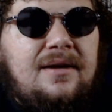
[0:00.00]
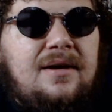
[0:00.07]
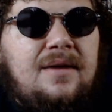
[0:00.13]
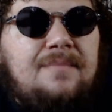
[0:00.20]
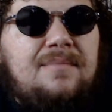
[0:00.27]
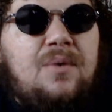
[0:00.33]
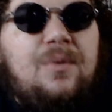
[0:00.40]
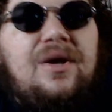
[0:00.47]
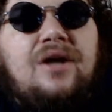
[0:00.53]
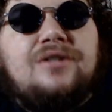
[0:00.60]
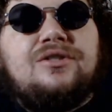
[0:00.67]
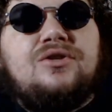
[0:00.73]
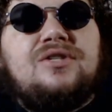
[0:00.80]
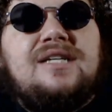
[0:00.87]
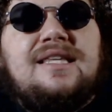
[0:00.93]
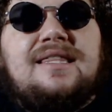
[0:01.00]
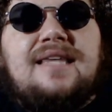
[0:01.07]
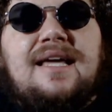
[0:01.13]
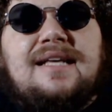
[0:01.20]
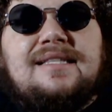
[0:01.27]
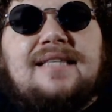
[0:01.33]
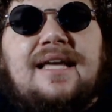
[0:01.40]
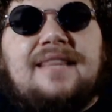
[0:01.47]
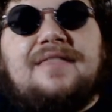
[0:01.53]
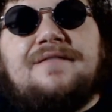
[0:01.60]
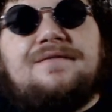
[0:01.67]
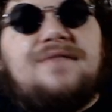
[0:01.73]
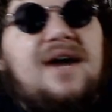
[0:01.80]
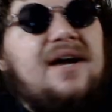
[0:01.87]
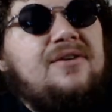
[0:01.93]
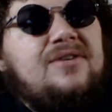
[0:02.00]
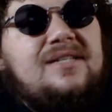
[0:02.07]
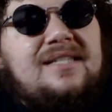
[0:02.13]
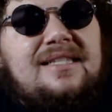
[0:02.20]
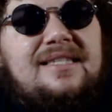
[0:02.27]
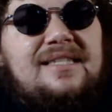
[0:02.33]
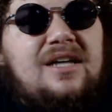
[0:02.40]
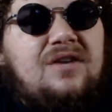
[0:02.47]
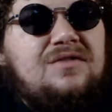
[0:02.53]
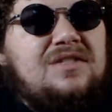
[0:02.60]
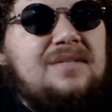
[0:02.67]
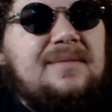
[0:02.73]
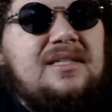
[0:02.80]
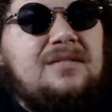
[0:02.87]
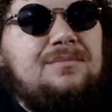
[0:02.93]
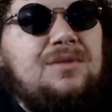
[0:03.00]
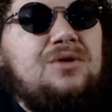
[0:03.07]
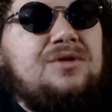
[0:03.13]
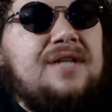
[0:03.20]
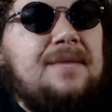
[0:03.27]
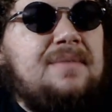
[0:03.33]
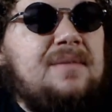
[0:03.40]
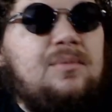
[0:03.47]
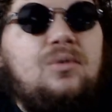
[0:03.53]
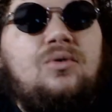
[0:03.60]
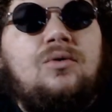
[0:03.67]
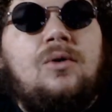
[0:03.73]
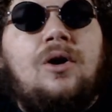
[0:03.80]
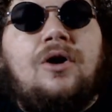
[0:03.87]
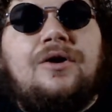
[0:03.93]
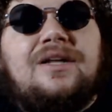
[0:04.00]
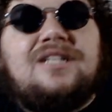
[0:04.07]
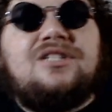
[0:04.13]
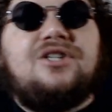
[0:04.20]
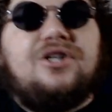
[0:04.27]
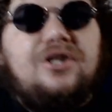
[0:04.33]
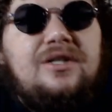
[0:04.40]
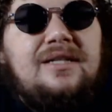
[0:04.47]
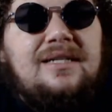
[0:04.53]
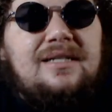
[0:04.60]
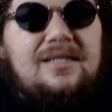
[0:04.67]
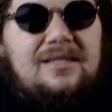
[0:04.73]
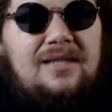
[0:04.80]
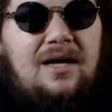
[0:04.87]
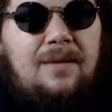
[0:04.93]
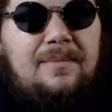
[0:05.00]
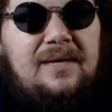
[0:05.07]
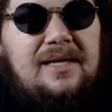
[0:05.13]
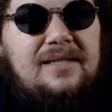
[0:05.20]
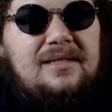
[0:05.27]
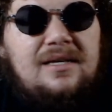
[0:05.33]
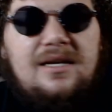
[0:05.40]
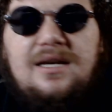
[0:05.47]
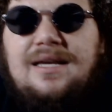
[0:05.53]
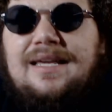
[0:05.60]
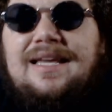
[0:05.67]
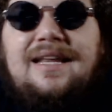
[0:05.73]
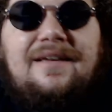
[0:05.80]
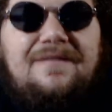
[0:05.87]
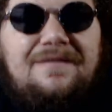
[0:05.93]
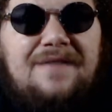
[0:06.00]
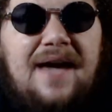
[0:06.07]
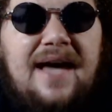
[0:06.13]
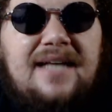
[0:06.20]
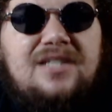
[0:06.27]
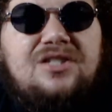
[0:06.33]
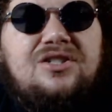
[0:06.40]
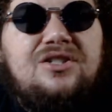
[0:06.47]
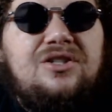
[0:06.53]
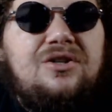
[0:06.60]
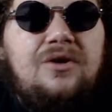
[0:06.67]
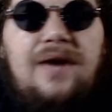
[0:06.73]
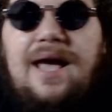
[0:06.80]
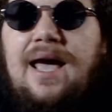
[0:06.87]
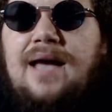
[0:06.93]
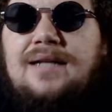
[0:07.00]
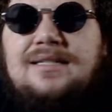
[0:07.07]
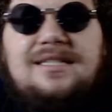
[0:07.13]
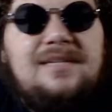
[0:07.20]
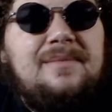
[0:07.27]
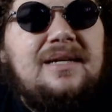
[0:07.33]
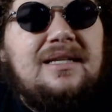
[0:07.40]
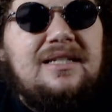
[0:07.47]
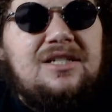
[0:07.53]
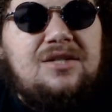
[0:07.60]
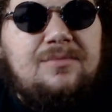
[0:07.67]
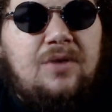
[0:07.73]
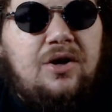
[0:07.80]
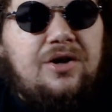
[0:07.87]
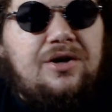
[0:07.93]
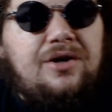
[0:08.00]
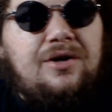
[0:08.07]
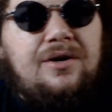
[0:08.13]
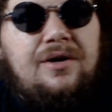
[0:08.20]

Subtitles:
but we also see things like the virus itself seeming to mutate people who are already turned into zombies, getting faster and seemingly smarter.